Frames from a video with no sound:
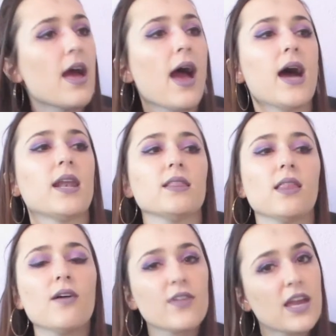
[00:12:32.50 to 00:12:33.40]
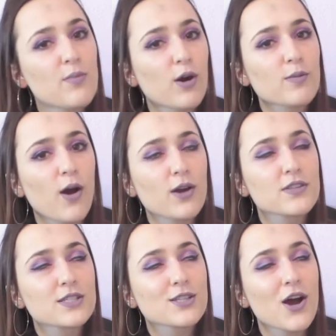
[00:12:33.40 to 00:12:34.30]
And I love the keyboard part in
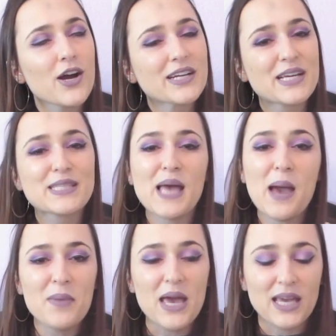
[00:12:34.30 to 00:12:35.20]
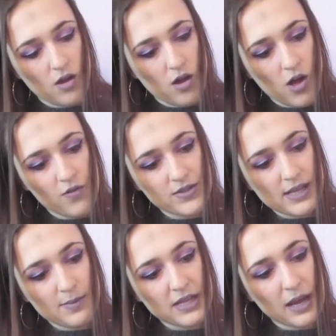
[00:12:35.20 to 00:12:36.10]
the song. It's epic. All the
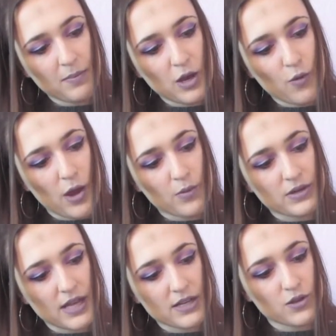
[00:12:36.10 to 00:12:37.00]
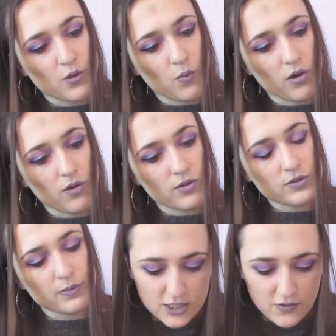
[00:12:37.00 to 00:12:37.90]
same, take me away, we're dead to the
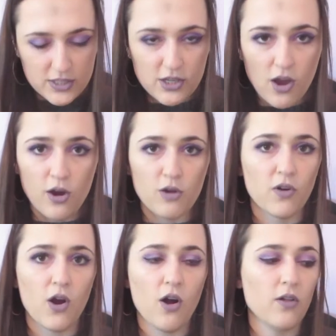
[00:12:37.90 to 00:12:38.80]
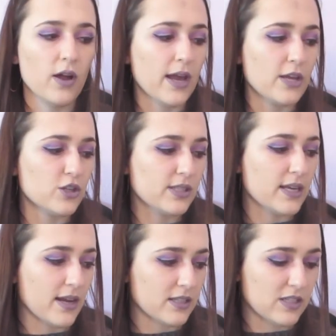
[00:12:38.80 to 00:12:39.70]
world. So this song overall, again, just
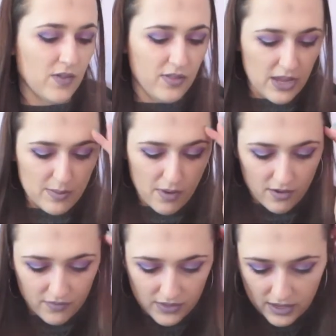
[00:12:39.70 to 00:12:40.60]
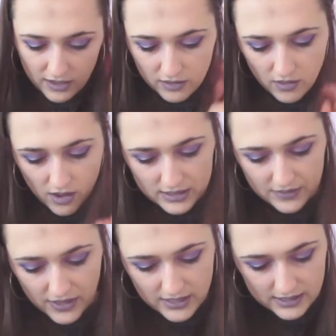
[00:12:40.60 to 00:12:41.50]
connects to the theme of the loss
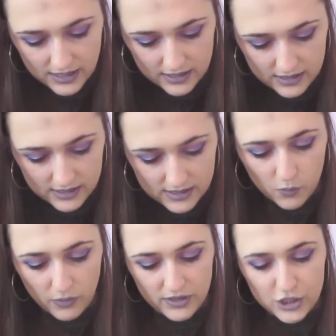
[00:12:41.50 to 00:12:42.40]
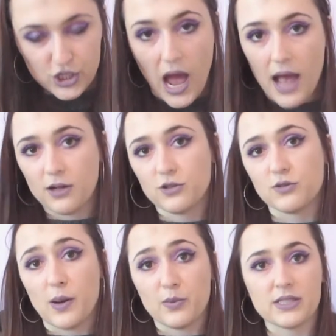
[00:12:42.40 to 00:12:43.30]
of innocence, with the child
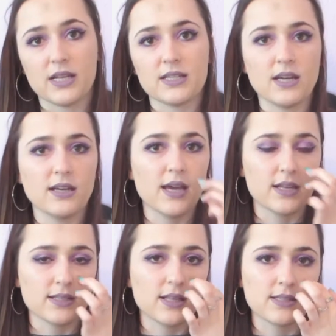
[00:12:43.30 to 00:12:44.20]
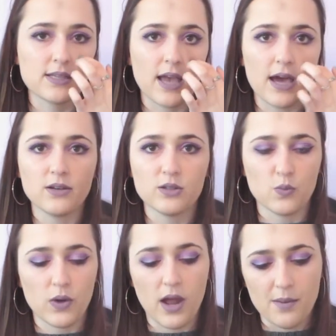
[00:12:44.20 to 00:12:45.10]
representing innocence again,
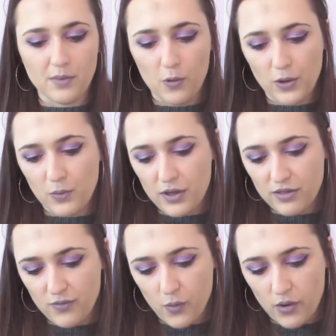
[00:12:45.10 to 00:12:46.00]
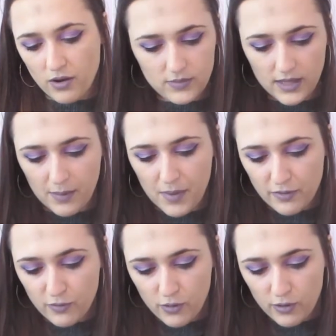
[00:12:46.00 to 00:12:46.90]
is what I'm going with for that
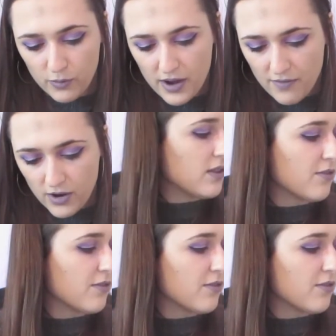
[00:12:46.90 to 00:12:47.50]
metaphor or whatever.